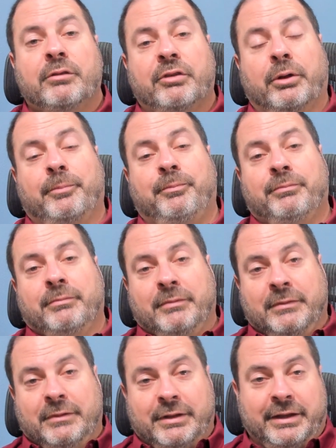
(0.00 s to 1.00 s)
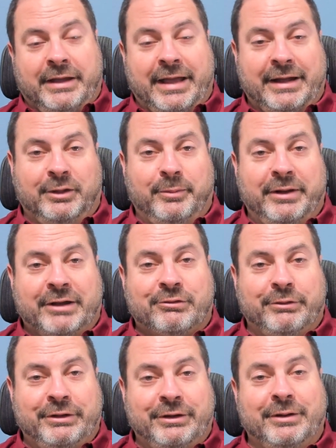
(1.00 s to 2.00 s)
So I add a little bit
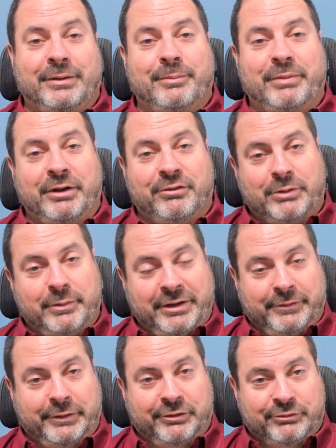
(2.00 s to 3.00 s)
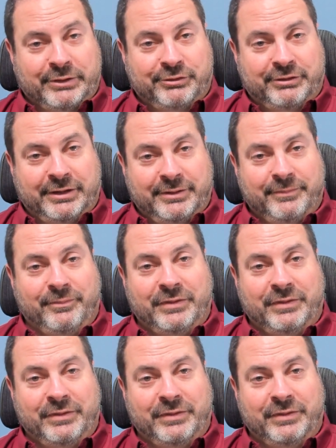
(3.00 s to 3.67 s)
extra there, but I just want to really stress that,